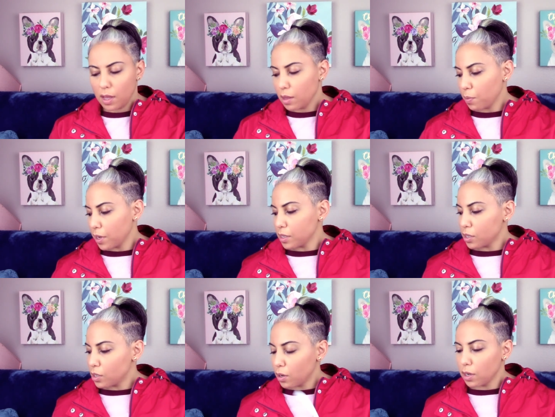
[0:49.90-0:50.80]
The price
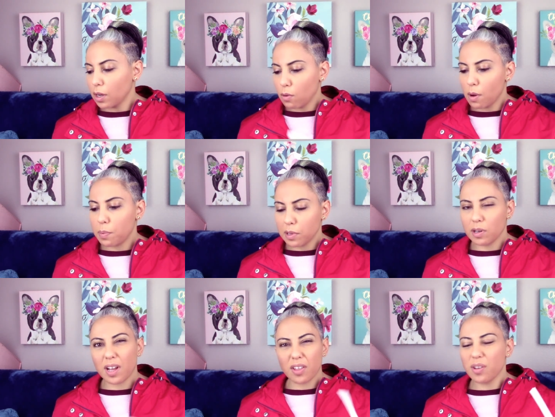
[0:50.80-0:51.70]
is starting to go up a
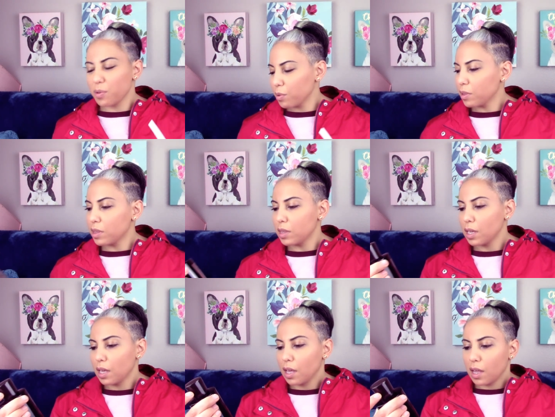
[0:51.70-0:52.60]
little, although
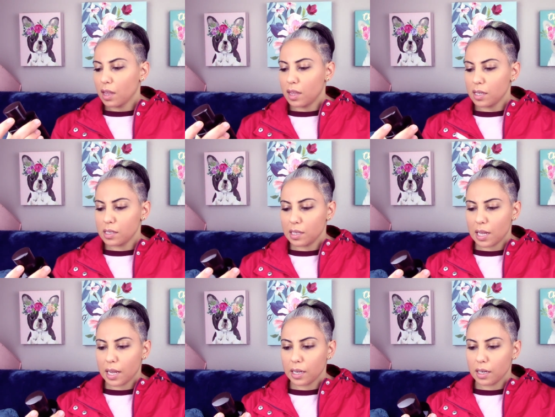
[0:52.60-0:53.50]
this
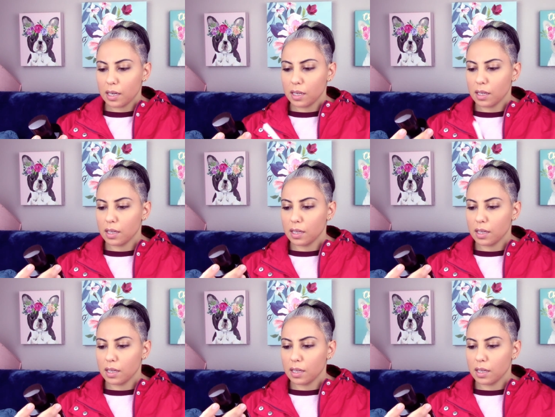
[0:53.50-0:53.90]
line